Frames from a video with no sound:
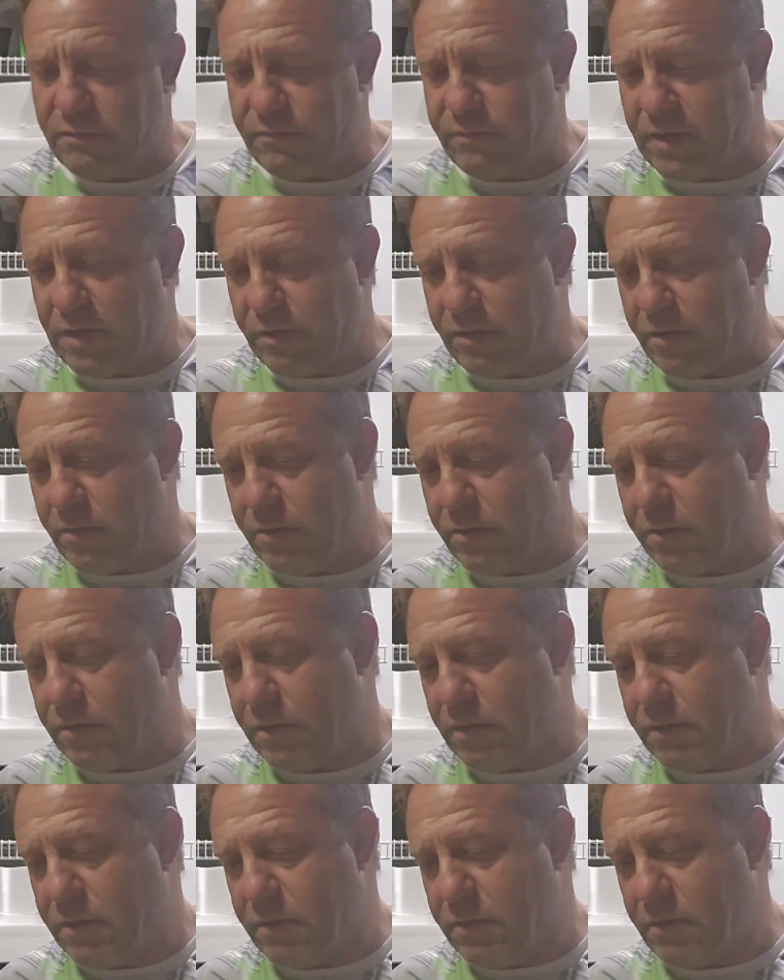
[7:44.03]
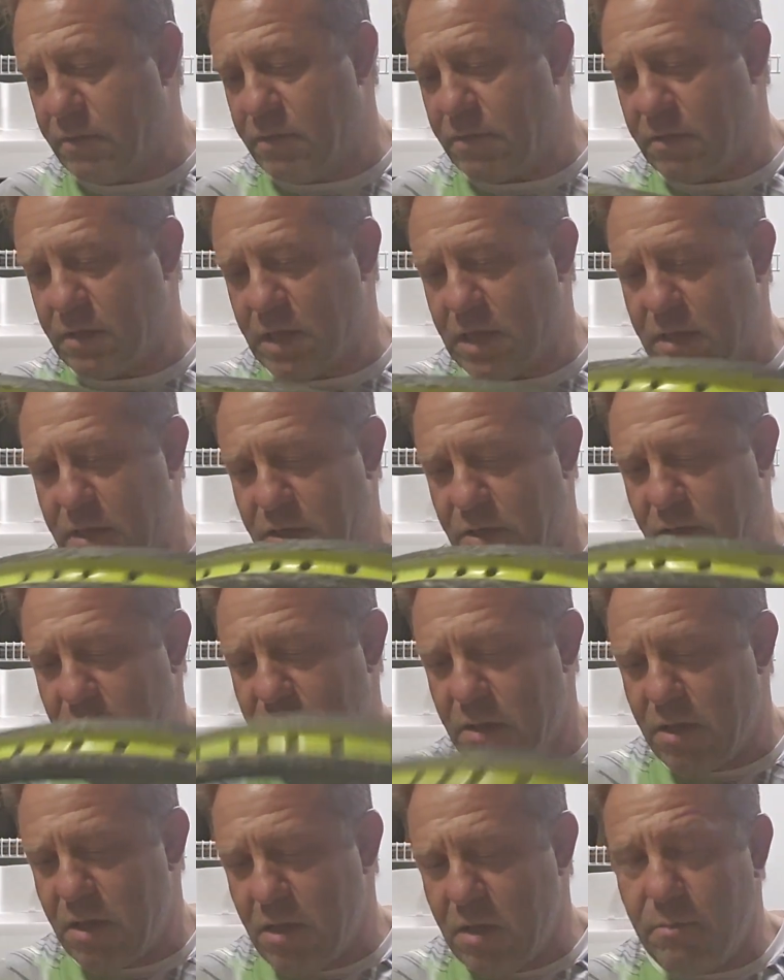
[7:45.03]
and failure at the end here.
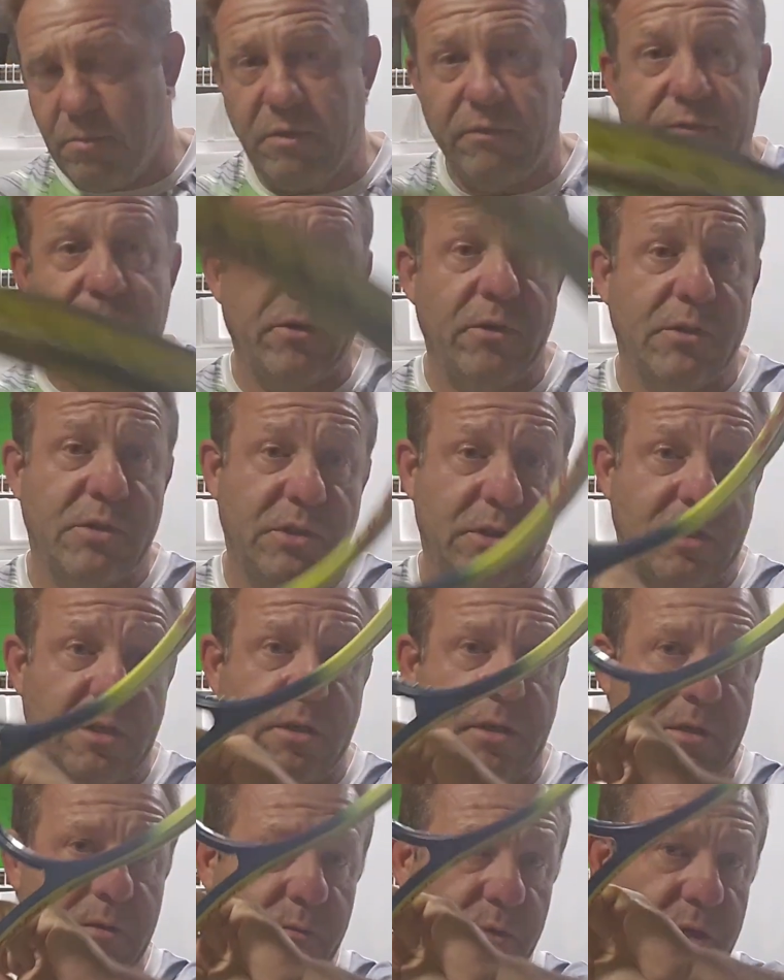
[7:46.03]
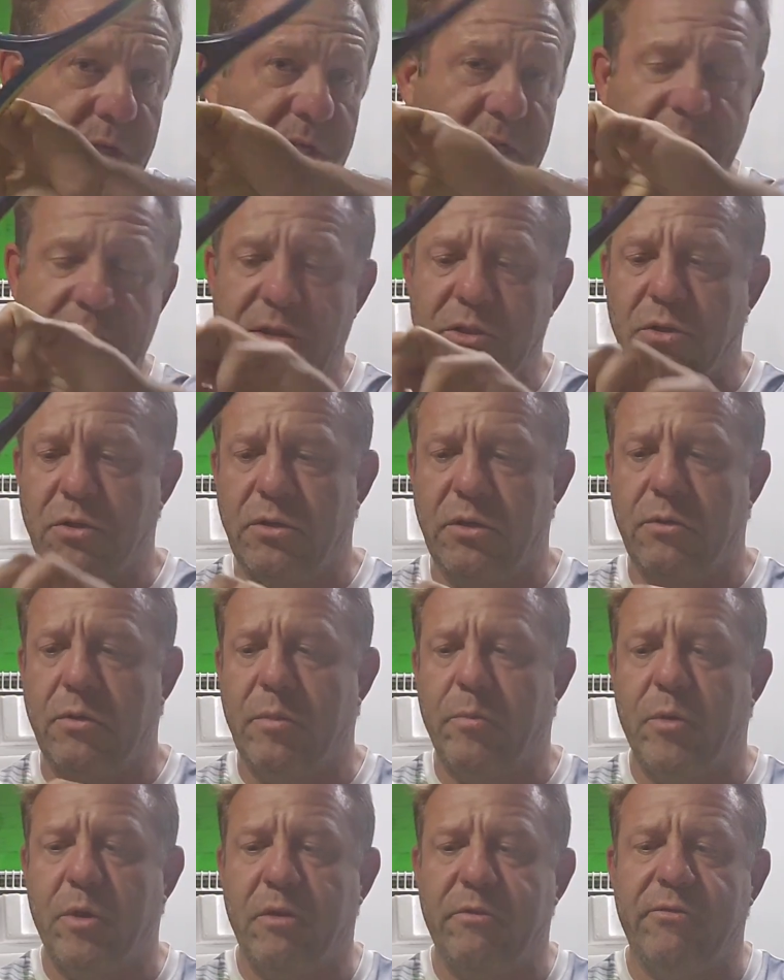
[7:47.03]
But first, we're going to get the turner
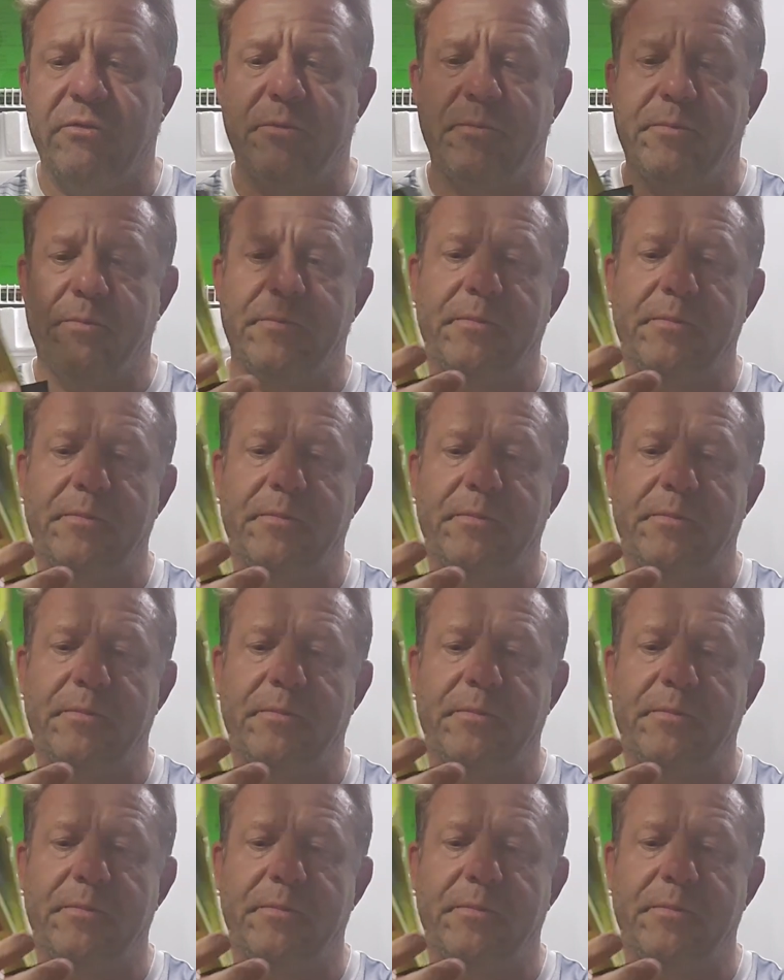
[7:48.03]
grip off